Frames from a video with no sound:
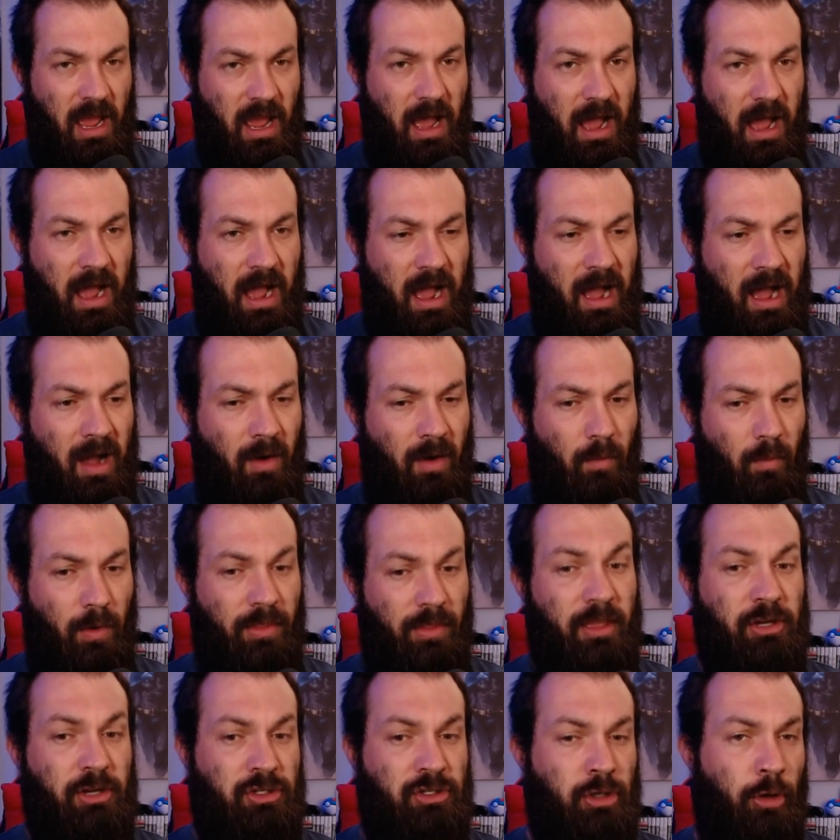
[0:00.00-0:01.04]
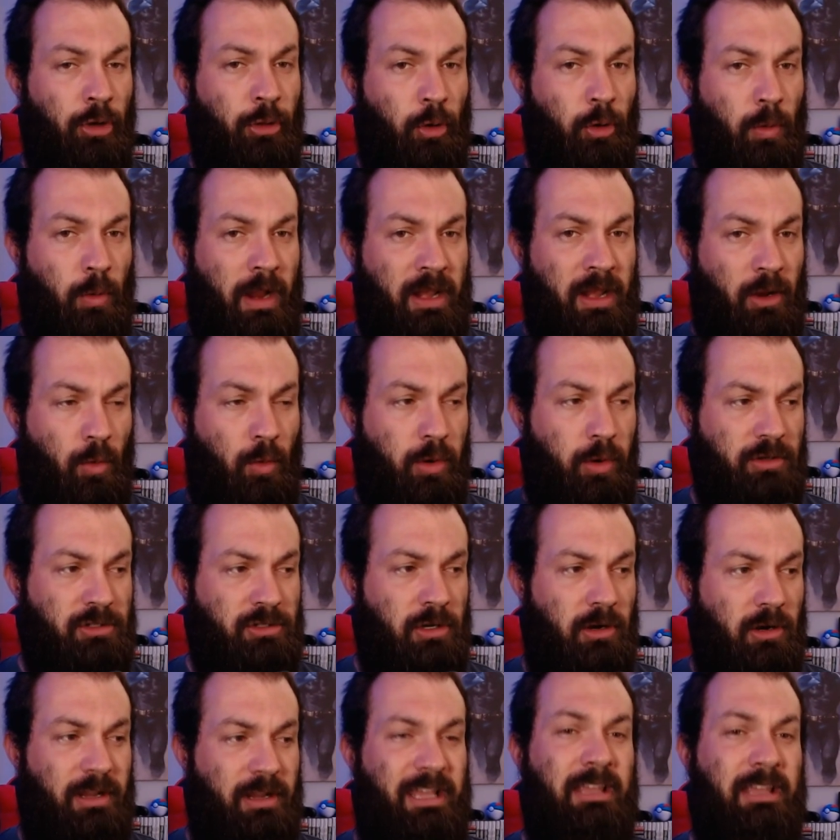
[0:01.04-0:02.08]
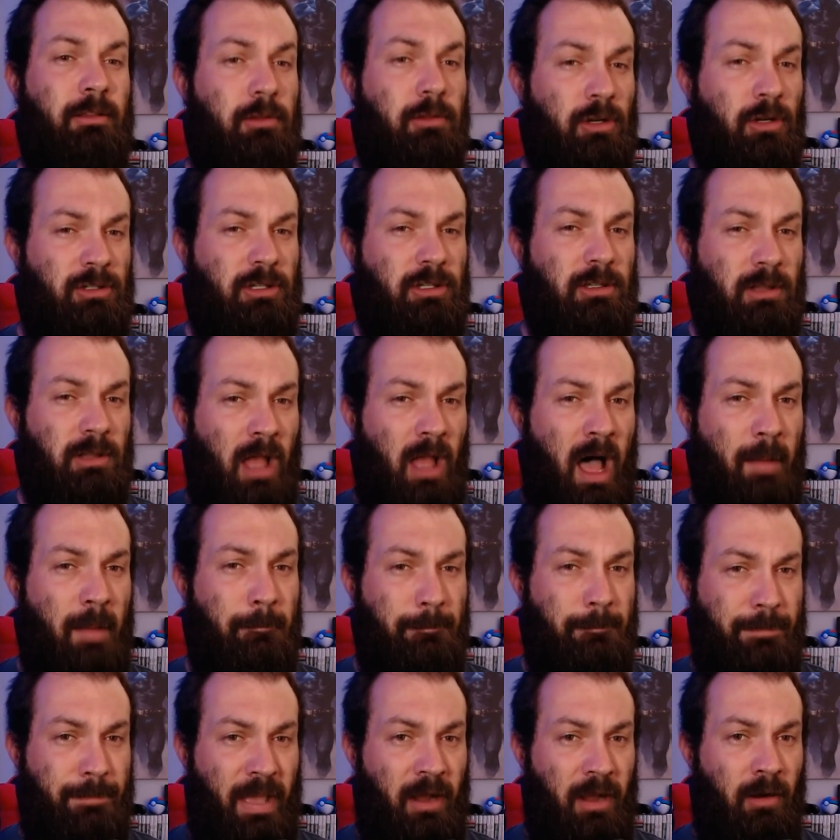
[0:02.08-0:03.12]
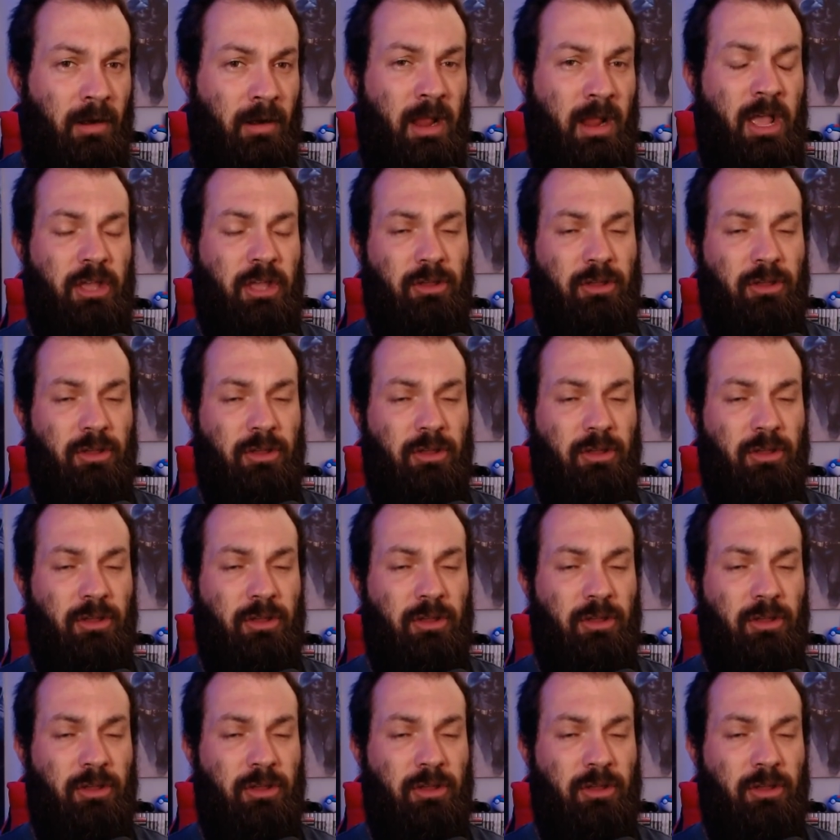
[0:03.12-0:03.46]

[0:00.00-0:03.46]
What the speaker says: when they showed the Grand Inquisitor, he looked a lot better.